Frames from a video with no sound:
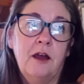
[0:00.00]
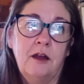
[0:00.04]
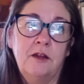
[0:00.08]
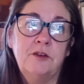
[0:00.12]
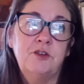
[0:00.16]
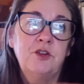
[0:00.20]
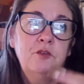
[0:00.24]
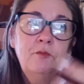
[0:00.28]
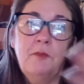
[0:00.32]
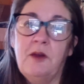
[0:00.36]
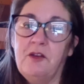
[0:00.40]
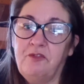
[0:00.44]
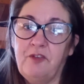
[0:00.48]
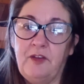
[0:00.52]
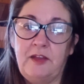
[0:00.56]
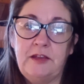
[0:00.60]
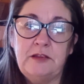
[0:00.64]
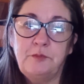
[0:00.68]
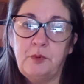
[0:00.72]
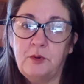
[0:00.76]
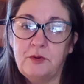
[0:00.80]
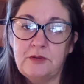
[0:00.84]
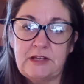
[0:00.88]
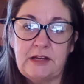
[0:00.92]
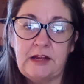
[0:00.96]
I do my
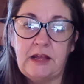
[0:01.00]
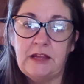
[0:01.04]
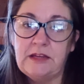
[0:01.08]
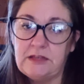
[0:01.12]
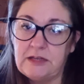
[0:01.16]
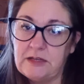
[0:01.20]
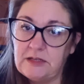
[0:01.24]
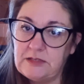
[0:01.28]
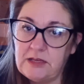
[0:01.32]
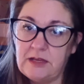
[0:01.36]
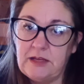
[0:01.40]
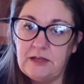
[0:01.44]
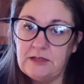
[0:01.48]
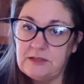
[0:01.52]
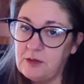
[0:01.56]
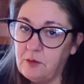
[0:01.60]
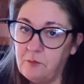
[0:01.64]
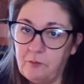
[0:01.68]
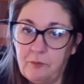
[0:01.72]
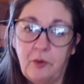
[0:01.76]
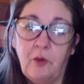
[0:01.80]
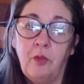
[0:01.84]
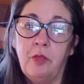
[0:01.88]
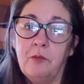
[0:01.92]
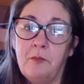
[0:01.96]
Facebook statuses,
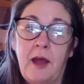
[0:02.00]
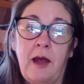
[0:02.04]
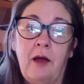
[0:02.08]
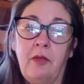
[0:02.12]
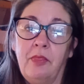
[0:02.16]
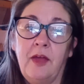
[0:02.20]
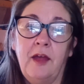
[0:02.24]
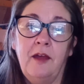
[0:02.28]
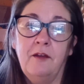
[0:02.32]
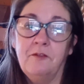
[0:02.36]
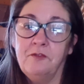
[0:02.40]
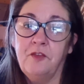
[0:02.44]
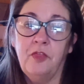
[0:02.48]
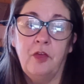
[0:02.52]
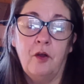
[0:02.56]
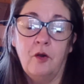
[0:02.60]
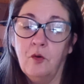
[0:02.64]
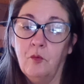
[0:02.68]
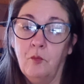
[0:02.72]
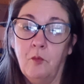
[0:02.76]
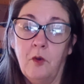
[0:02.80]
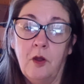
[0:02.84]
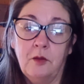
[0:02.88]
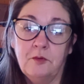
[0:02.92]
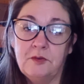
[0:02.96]
put them out there for the
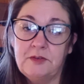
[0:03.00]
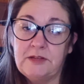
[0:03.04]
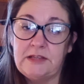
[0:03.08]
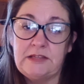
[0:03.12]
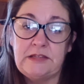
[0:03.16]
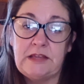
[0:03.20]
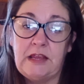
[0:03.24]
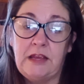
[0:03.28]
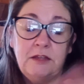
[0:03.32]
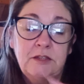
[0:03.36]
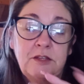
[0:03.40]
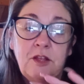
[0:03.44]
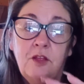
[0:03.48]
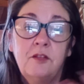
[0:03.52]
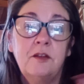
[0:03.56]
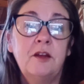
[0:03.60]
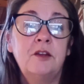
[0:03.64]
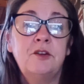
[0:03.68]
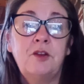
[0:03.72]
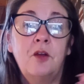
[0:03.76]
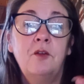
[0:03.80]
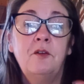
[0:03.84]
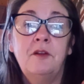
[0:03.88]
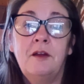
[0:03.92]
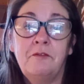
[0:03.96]
whole world to see, so that I
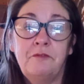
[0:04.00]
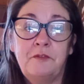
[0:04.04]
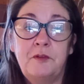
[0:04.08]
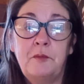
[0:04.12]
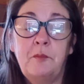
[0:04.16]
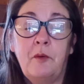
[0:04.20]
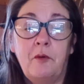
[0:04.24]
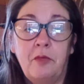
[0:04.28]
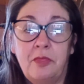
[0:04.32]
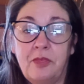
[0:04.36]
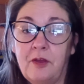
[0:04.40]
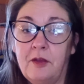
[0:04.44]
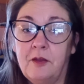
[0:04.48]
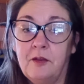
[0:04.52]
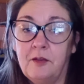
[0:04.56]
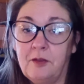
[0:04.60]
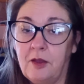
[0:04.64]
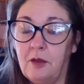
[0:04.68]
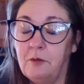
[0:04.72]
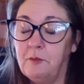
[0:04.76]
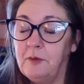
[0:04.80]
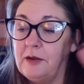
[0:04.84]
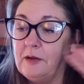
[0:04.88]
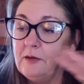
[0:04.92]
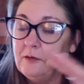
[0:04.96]
don't have to bother
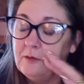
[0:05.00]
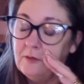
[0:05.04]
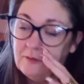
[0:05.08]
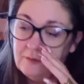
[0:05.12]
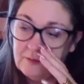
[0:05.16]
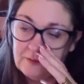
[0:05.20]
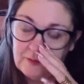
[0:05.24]
going